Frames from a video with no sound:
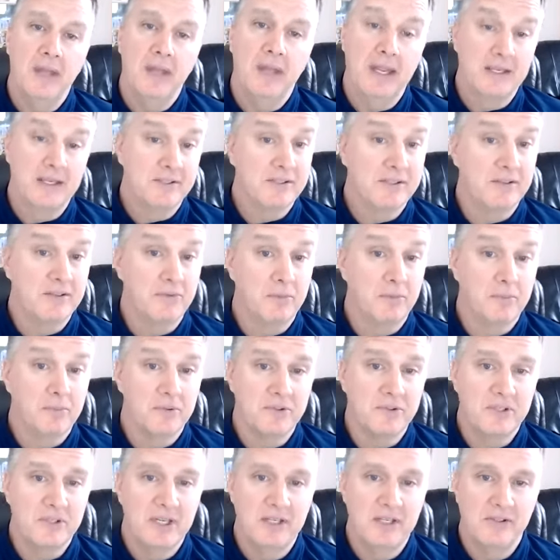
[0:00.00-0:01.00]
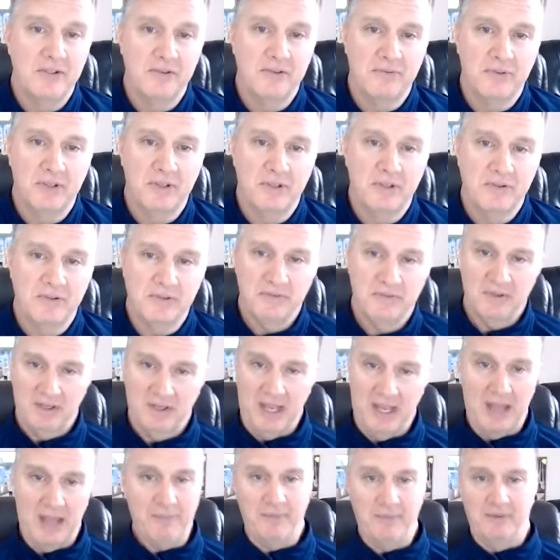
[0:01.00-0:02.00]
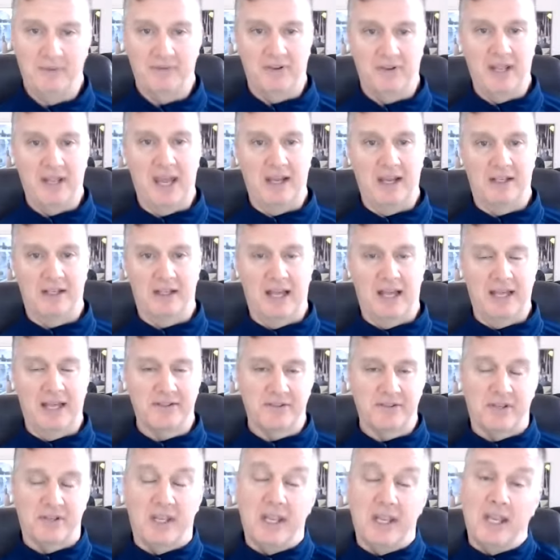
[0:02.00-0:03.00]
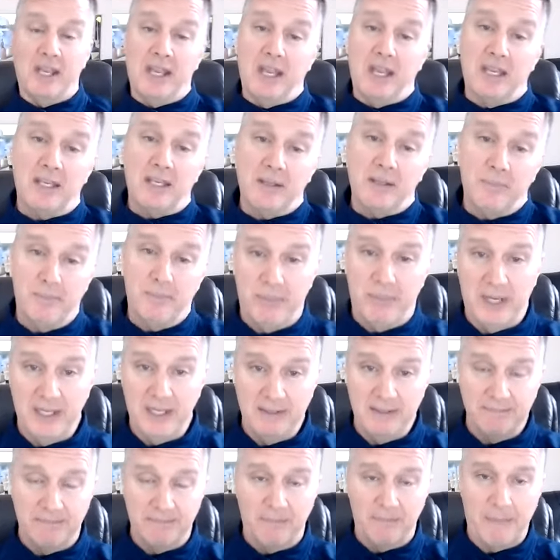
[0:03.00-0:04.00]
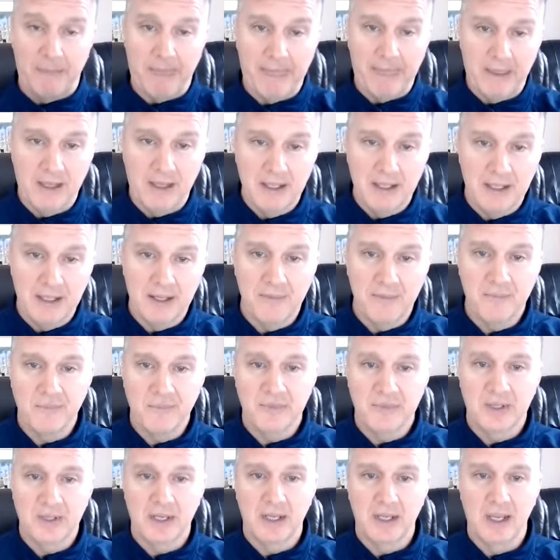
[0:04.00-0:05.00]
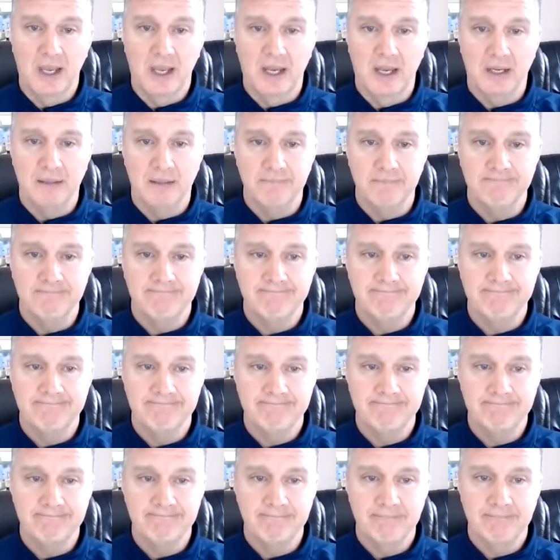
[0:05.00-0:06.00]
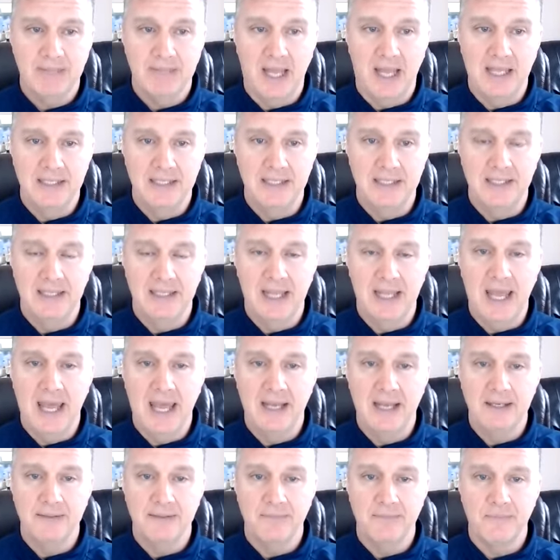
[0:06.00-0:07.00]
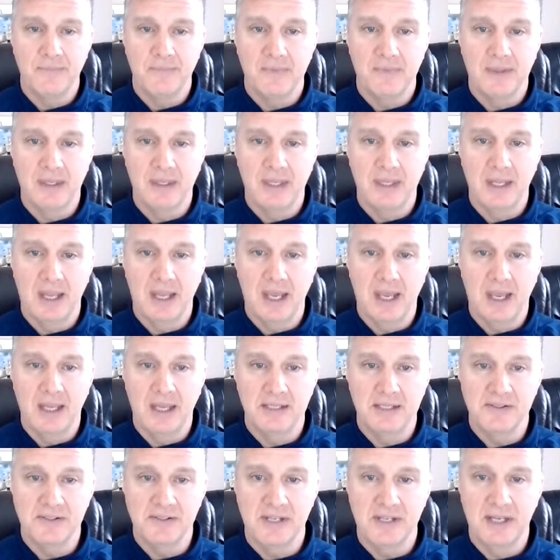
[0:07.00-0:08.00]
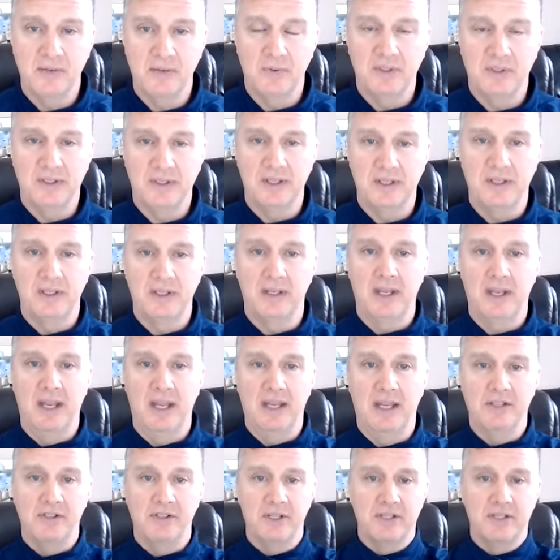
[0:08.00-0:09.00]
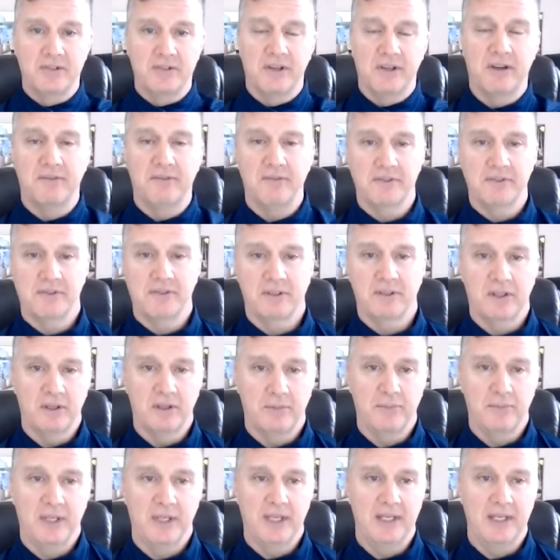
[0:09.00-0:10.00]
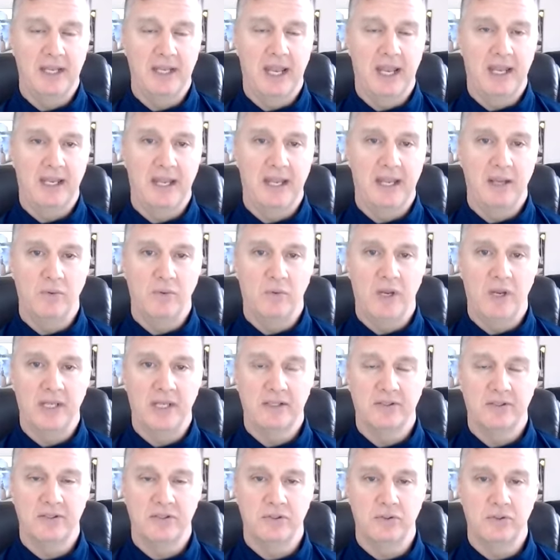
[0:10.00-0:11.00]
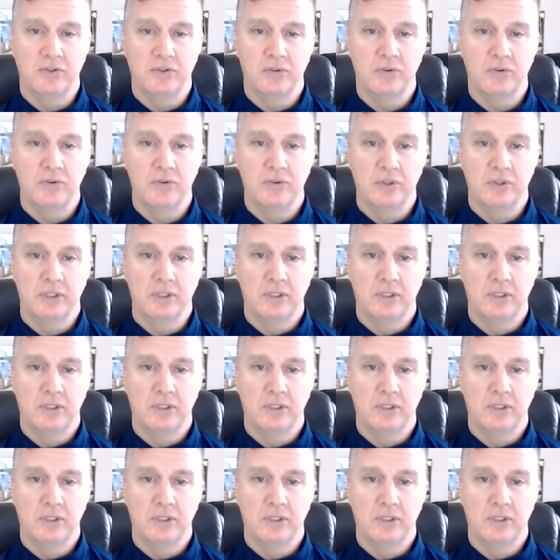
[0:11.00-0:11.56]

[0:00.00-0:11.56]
and civil procedure for those of you that had me for that class. But I did that. I stayed with the AG's office a little bit and then went to